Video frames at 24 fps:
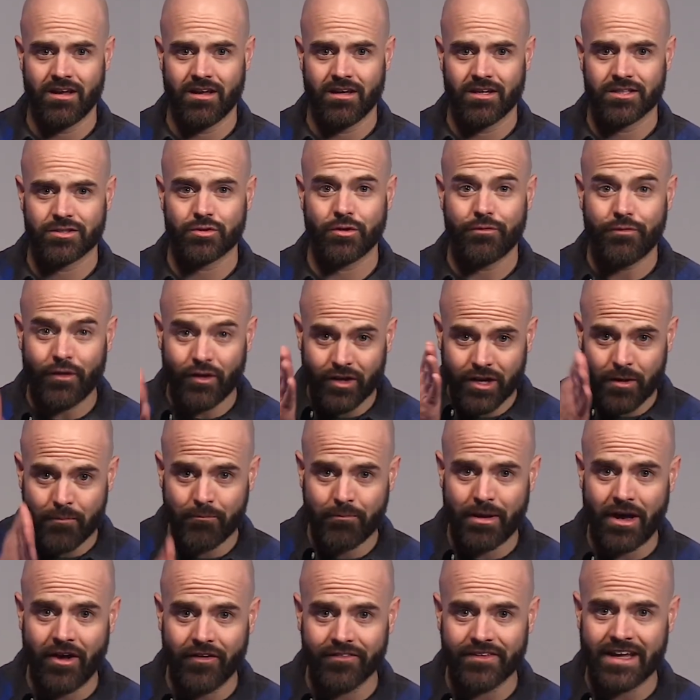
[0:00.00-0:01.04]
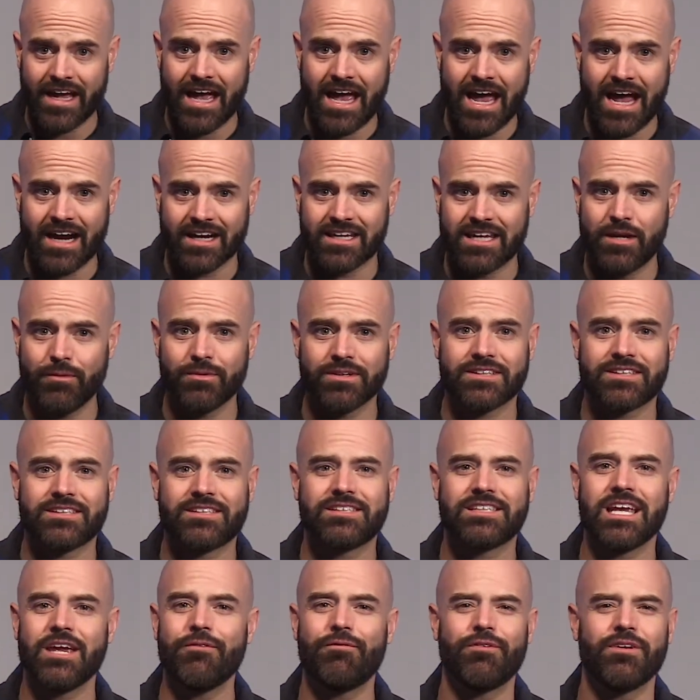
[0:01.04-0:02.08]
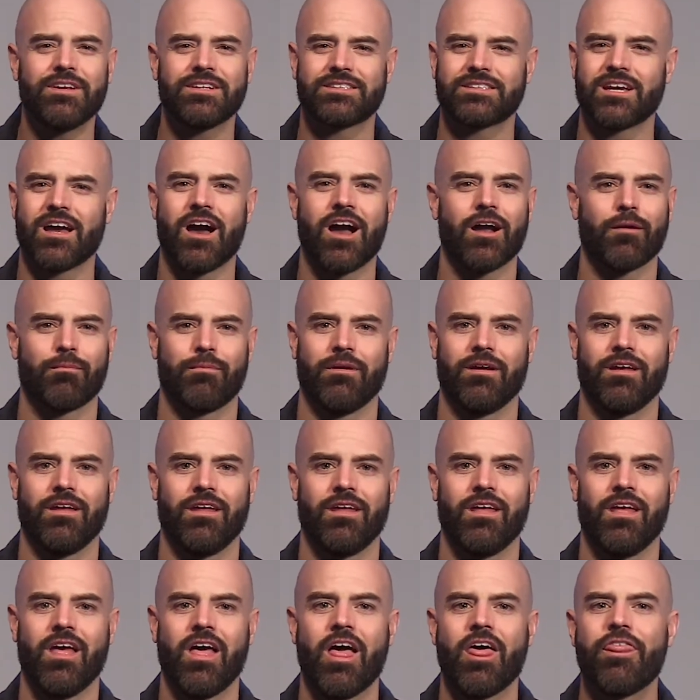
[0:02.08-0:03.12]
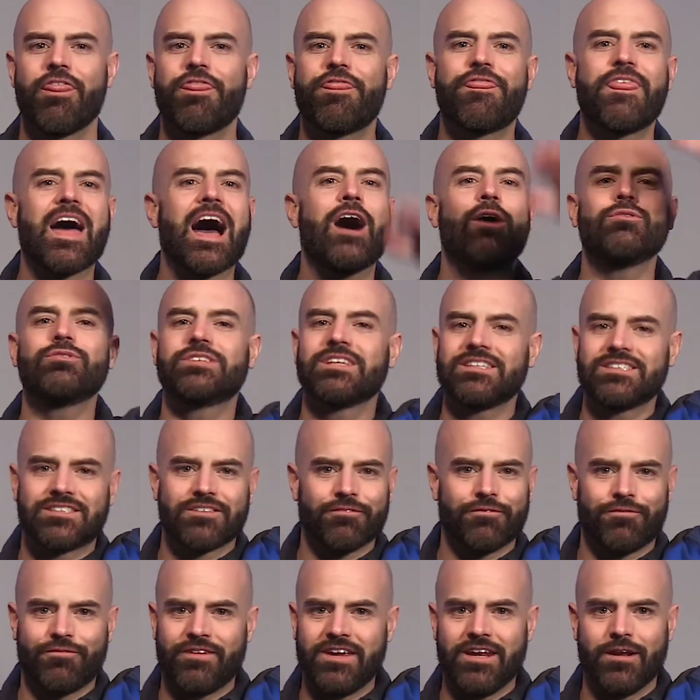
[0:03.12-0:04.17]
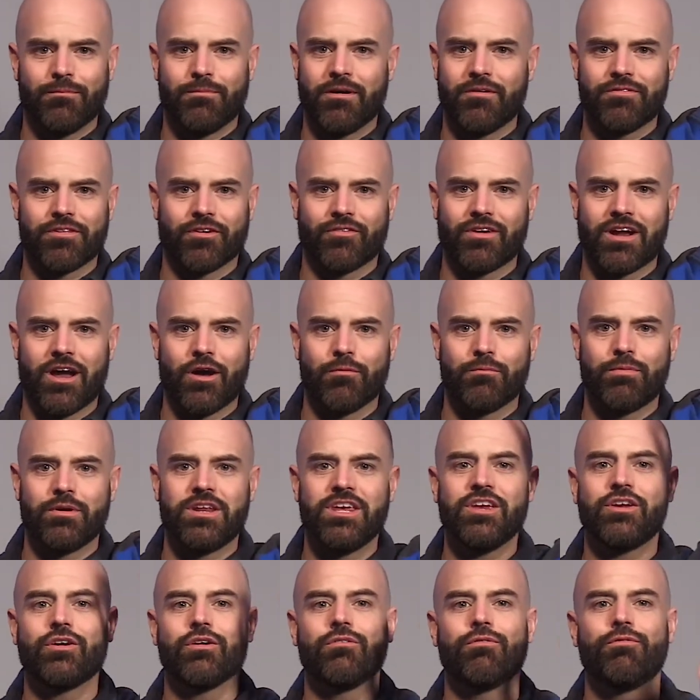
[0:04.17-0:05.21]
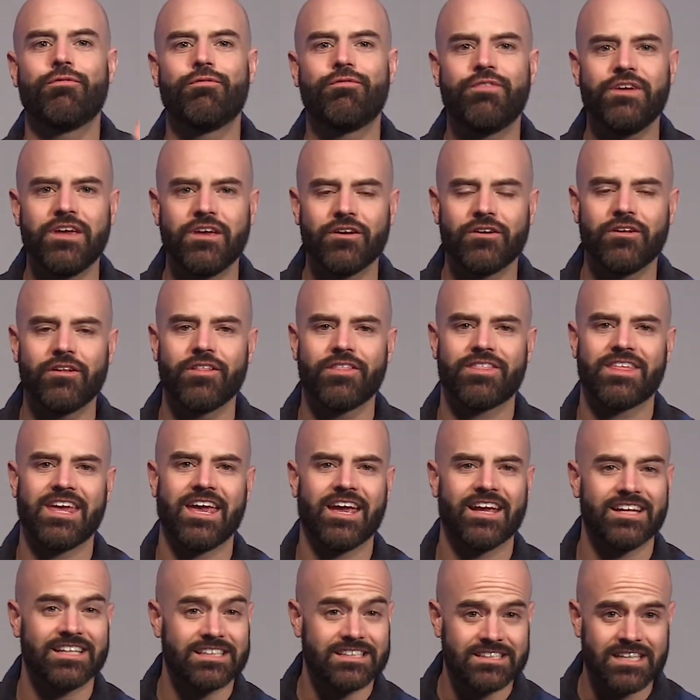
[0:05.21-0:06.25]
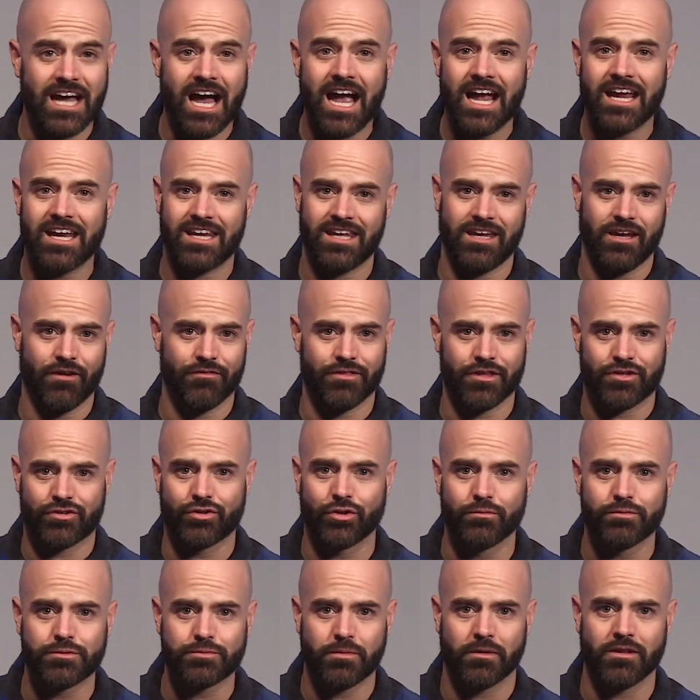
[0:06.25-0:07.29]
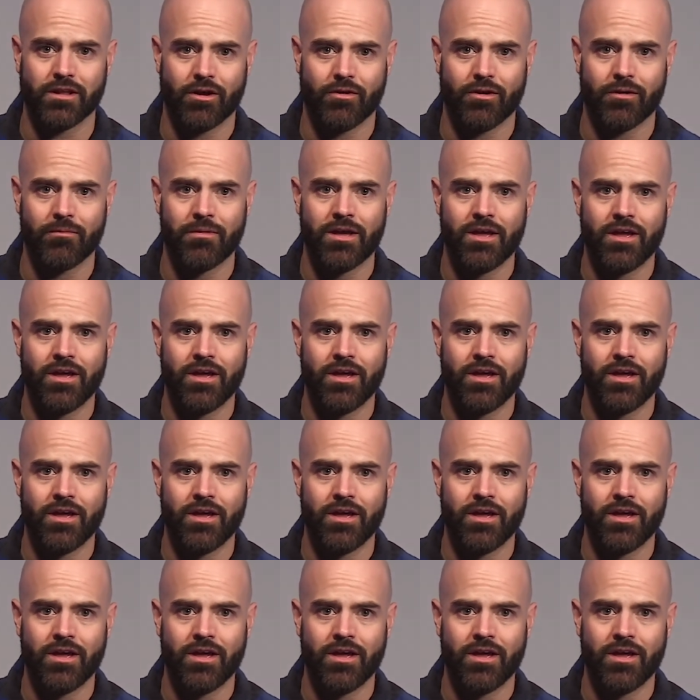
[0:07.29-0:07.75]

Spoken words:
So he felt compelled to act. He was safe in his cockpit, thousands of feet above the ground, but he could feel the anxiety of the troops below him.